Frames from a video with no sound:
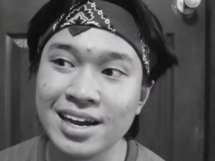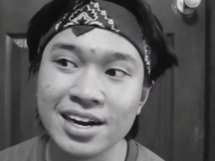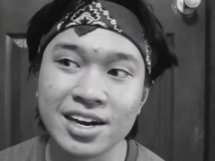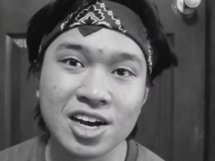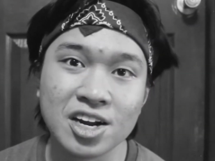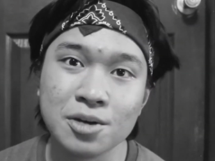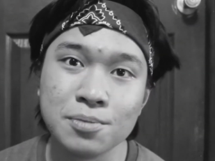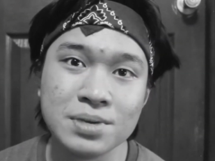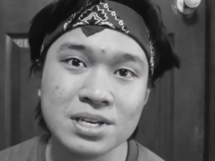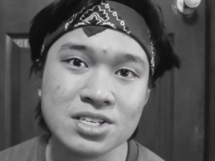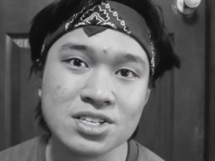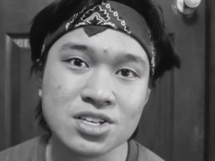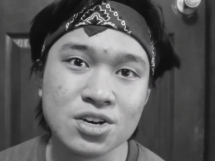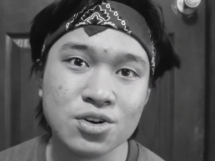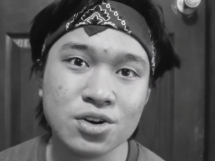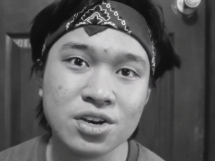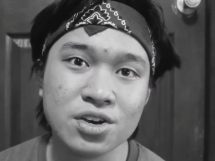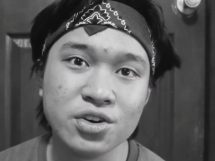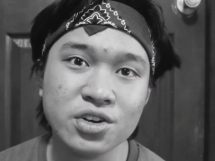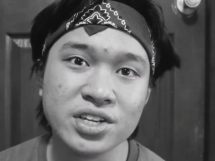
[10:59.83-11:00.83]
they're gonna be
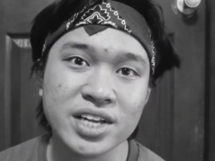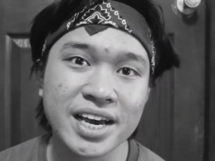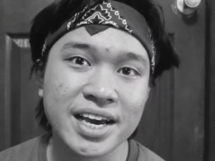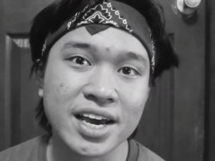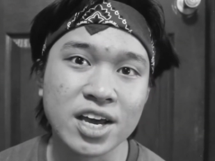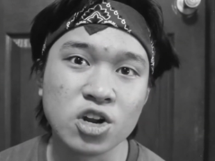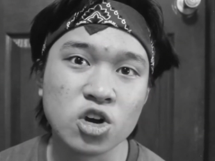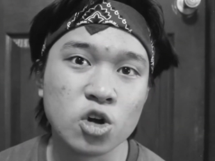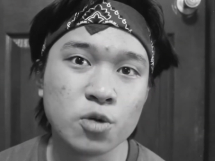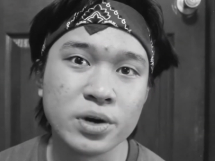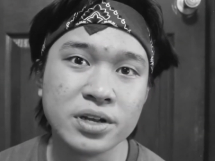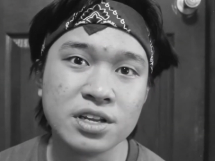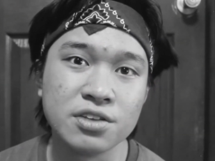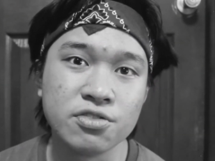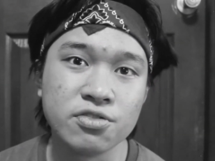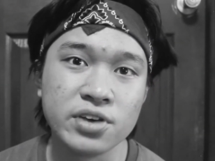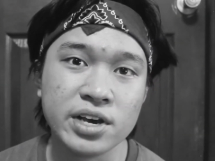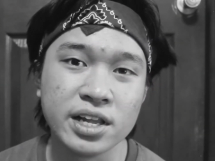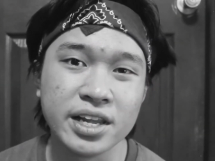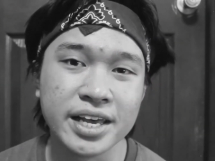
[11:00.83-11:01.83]
so cute. I can
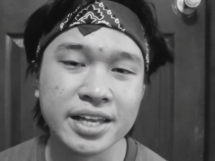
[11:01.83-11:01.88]
already feel